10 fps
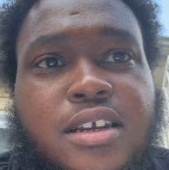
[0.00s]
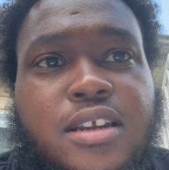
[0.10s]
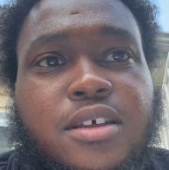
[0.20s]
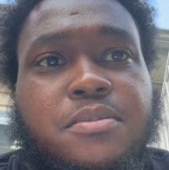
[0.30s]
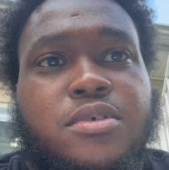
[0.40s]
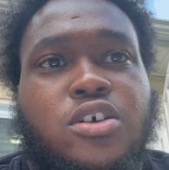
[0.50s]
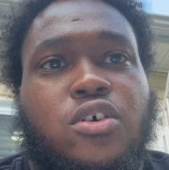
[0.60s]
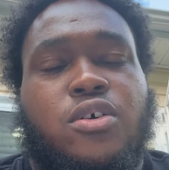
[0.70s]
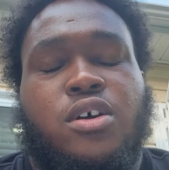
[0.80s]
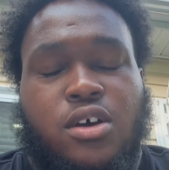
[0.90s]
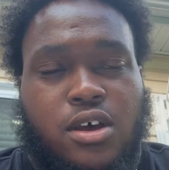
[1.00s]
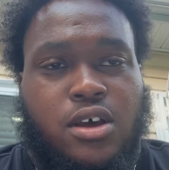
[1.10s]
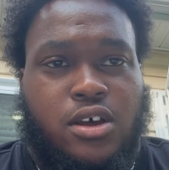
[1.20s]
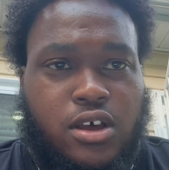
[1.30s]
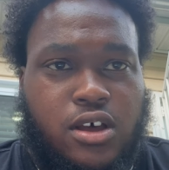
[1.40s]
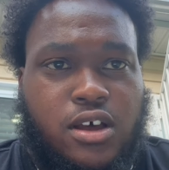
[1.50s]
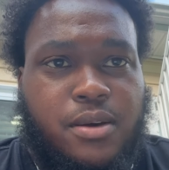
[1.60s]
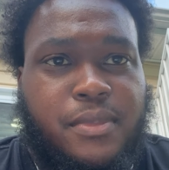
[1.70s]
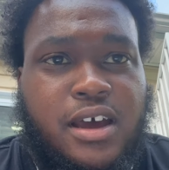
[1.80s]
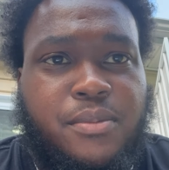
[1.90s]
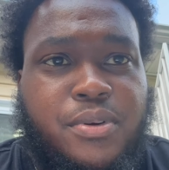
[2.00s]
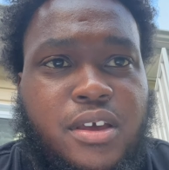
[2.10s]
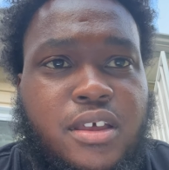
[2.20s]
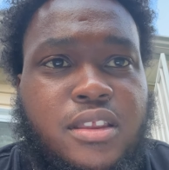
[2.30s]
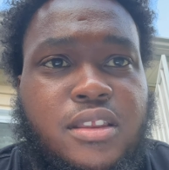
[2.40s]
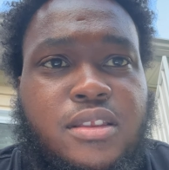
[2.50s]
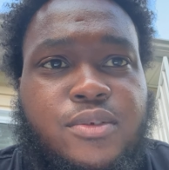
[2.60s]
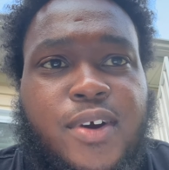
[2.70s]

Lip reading: to them. So, in my opinion,